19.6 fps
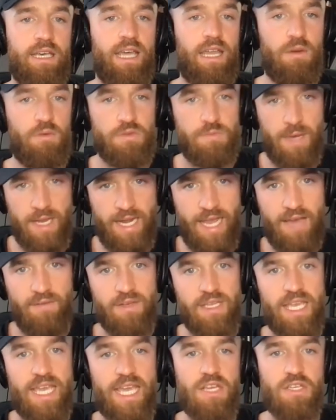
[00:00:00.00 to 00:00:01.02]
and it was my
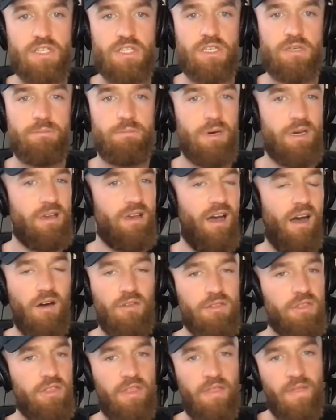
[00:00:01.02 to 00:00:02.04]
navigation, but
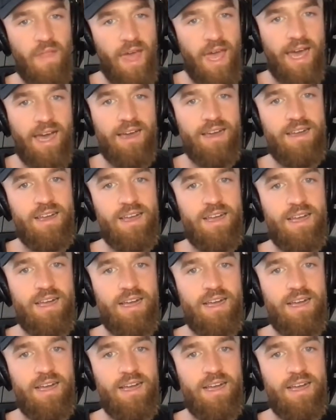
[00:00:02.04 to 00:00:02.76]
other than that,